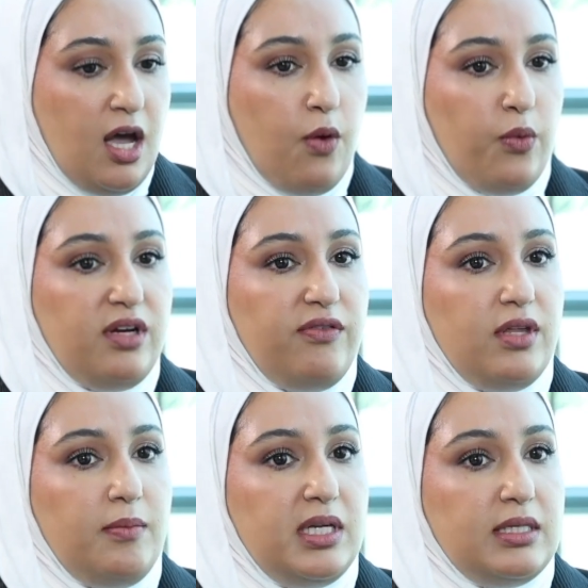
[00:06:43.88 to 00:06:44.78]
One of
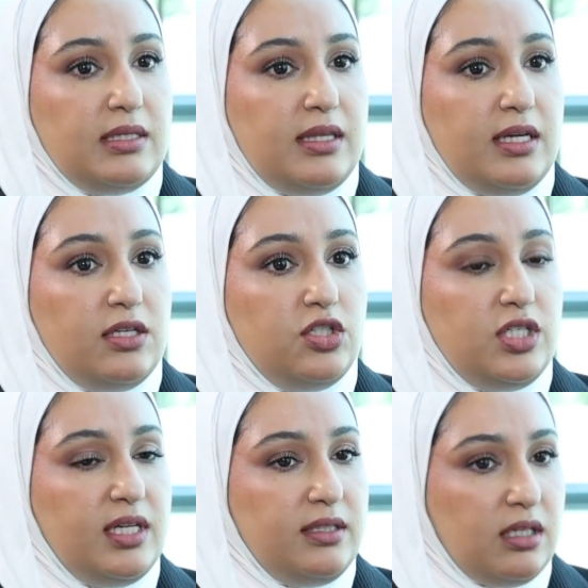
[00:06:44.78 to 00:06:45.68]
them is the
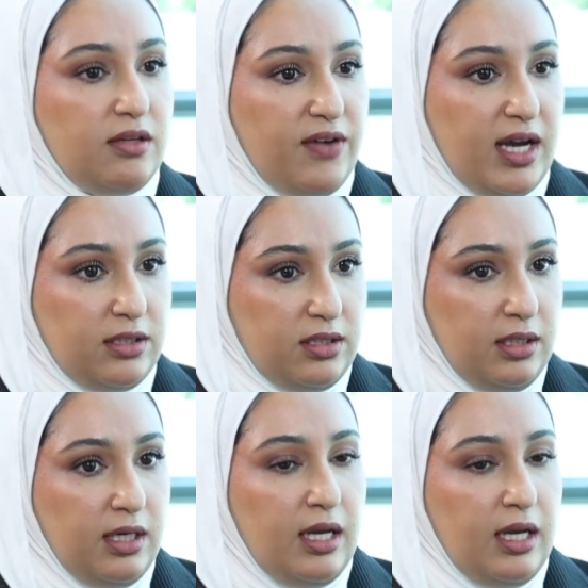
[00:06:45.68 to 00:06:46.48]
genetic factor.